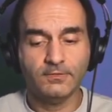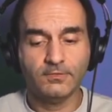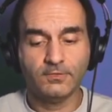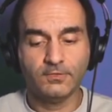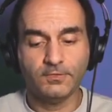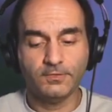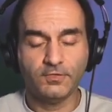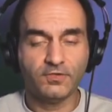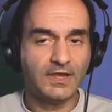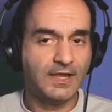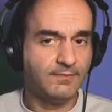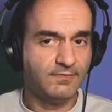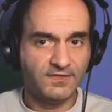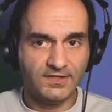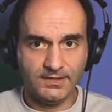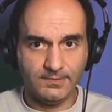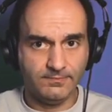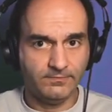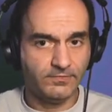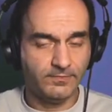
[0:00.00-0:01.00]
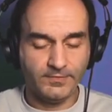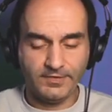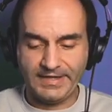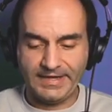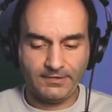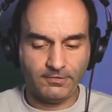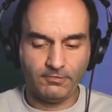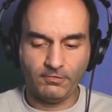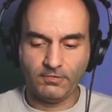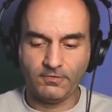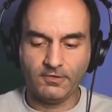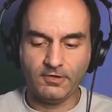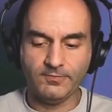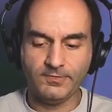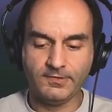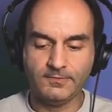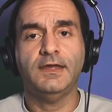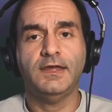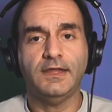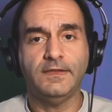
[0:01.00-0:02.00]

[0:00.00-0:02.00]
So the same team from the last installment.